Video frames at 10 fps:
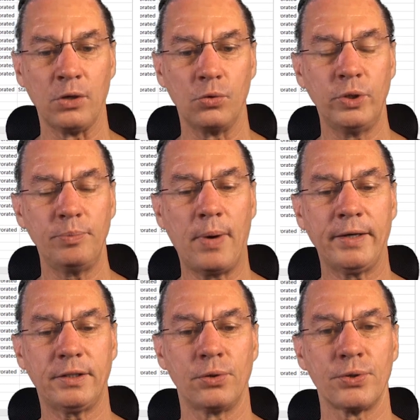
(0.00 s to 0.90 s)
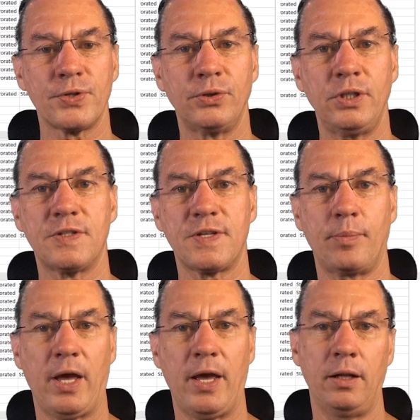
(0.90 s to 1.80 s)
We might also need
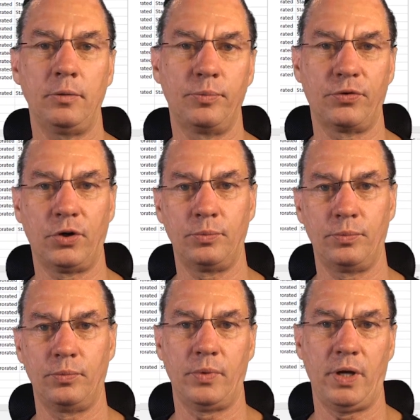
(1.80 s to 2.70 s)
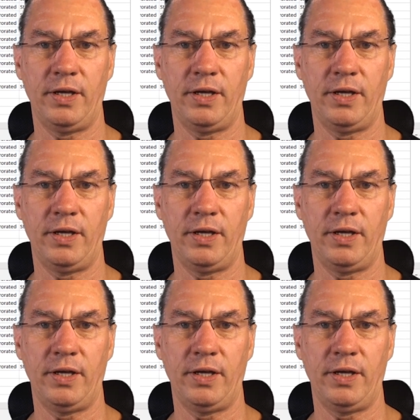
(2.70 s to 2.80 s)
some help from